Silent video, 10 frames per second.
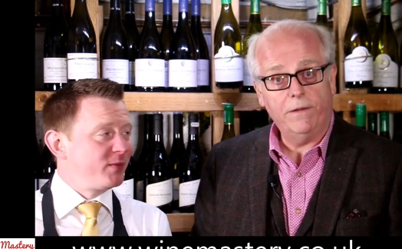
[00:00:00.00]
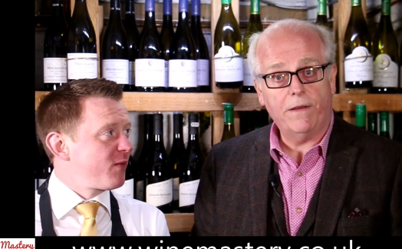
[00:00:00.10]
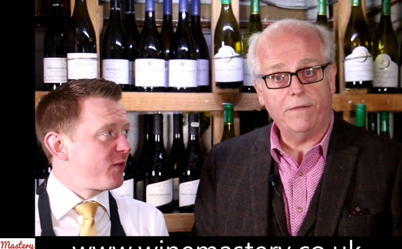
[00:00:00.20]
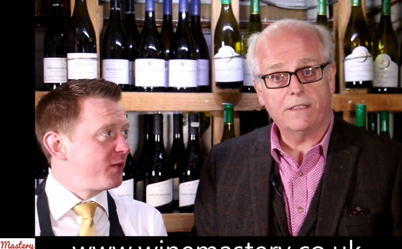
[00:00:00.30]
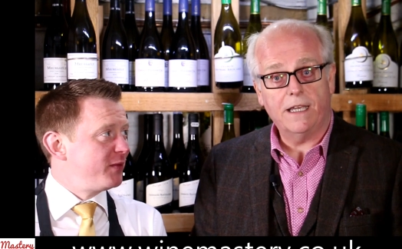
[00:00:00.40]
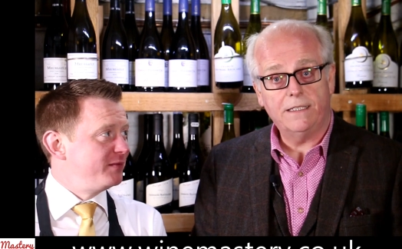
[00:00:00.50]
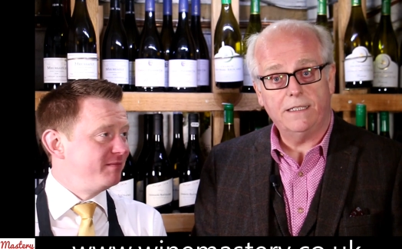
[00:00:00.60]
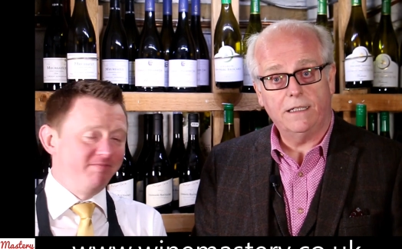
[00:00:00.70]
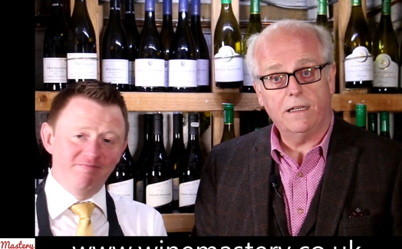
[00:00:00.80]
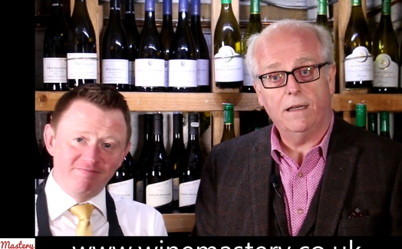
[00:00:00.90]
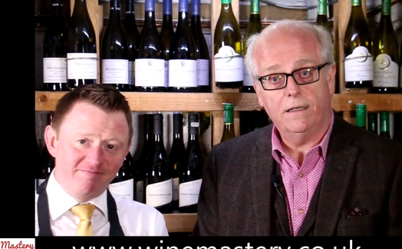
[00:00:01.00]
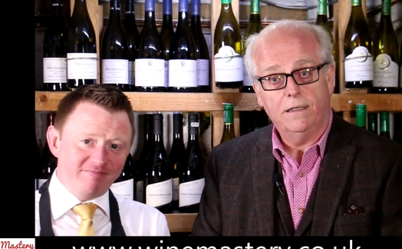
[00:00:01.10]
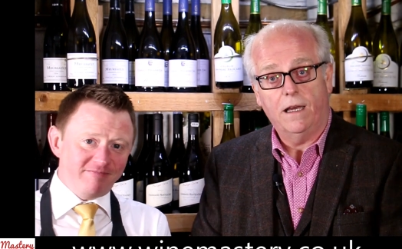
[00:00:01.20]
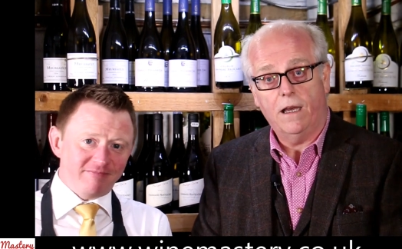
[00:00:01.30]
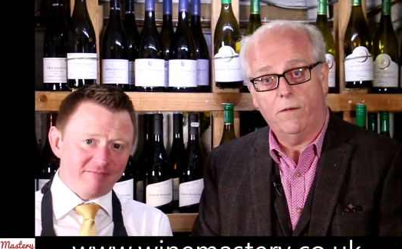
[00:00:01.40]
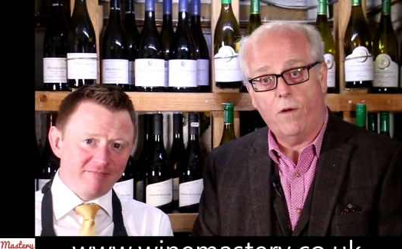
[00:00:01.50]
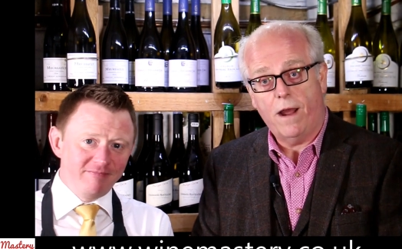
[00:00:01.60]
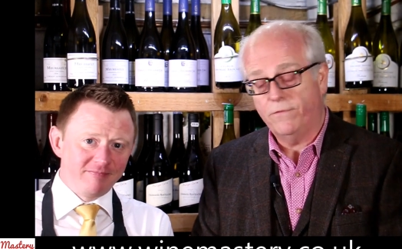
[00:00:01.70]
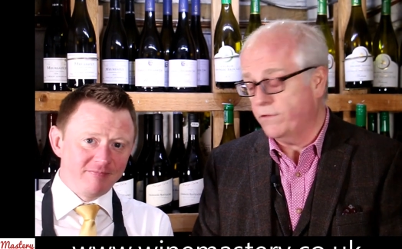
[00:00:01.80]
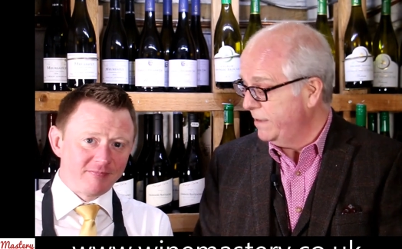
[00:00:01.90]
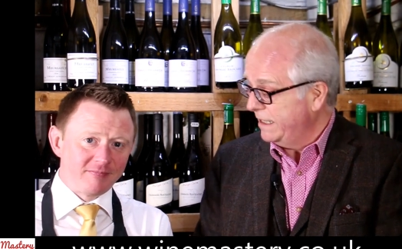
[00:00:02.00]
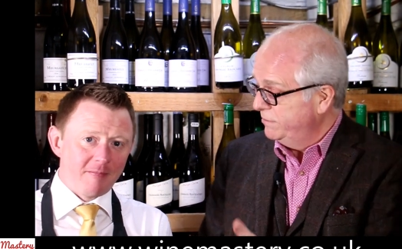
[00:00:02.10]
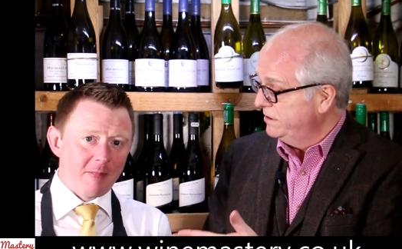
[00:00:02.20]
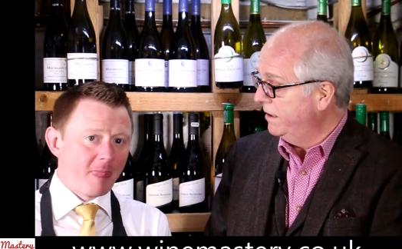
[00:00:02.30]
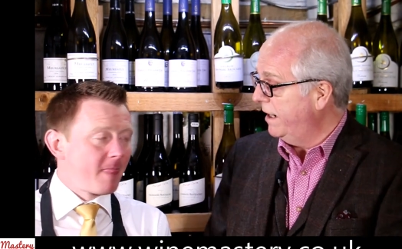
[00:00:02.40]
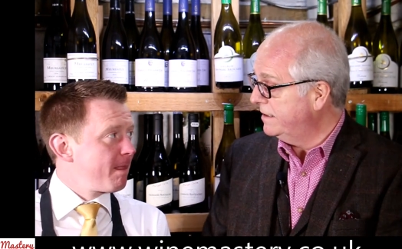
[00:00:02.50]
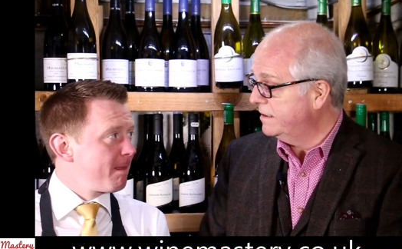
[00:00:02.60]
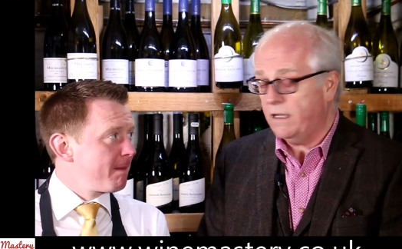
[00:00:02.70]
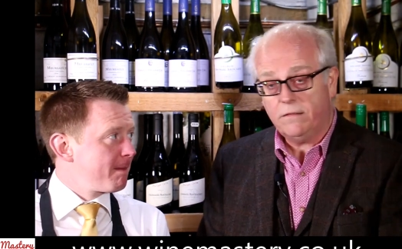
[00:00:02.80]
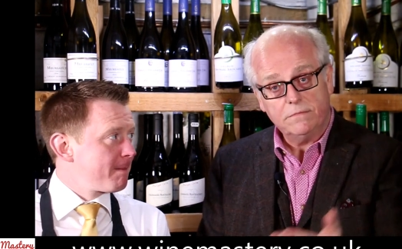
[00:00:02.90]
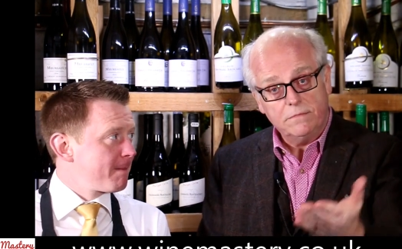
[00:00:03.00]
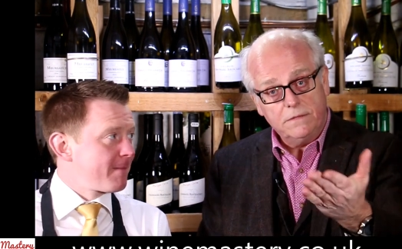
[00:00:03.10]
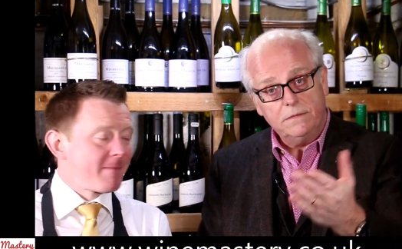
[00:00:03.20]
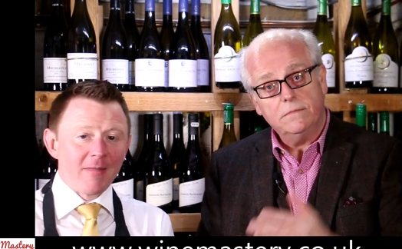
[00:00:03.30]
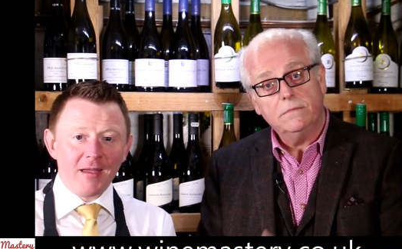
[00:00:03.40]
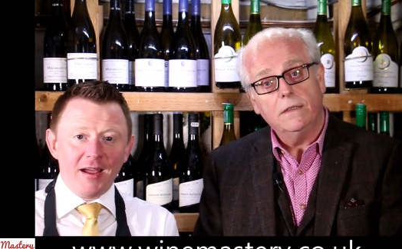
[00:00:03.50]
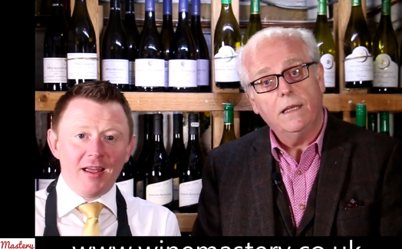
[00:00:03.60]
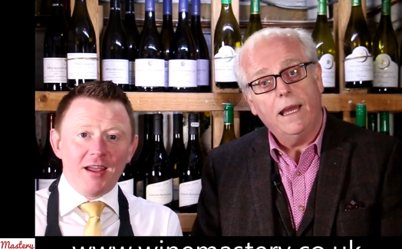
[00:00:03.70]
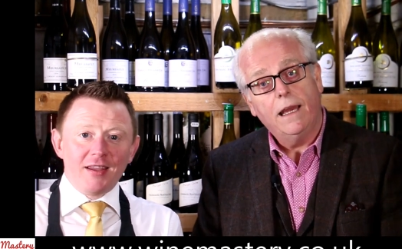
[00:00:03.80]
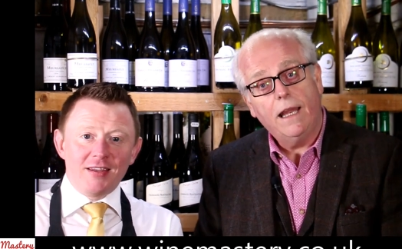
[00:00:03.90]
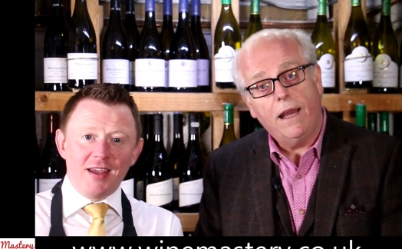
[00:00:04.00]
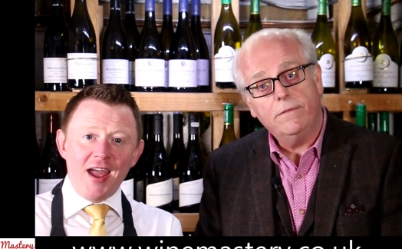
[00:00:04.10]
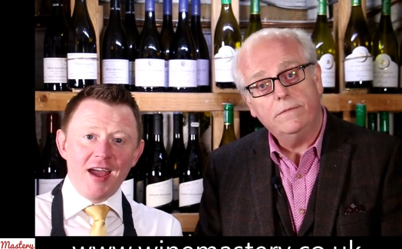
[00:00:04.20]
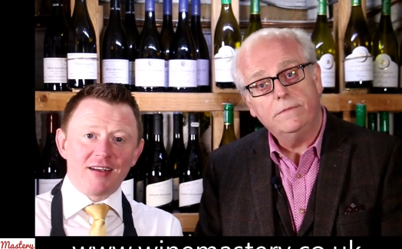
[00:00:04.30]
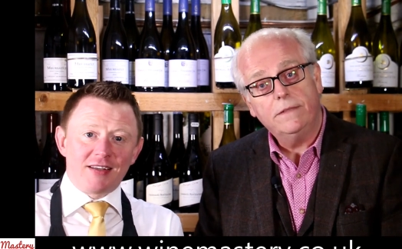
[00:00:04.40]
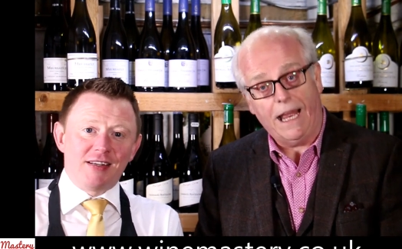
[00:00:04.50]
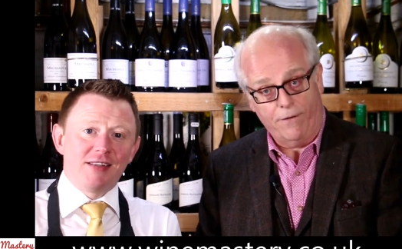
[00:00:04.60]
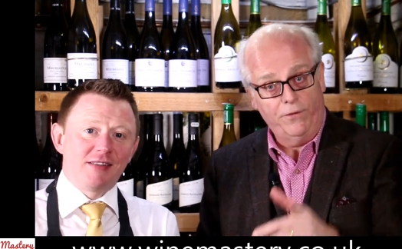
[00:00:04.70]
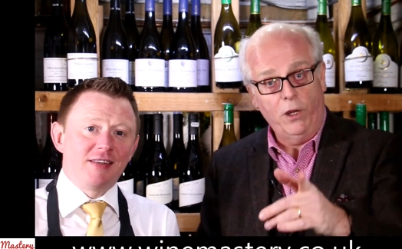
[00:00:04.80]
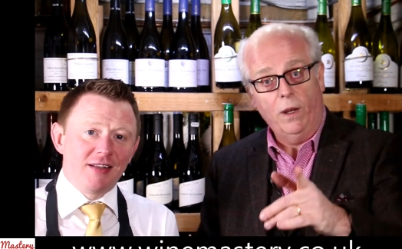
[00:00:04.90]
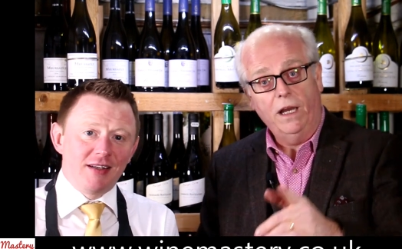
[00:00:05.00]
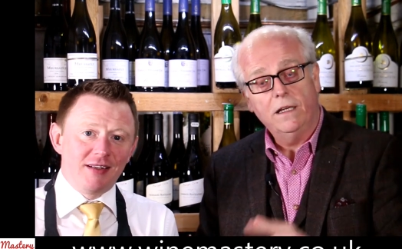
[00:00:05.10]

Speaker 1: we've ever tasted uh, wine from. And would you like to tell uh, yeah, because this. Viewer.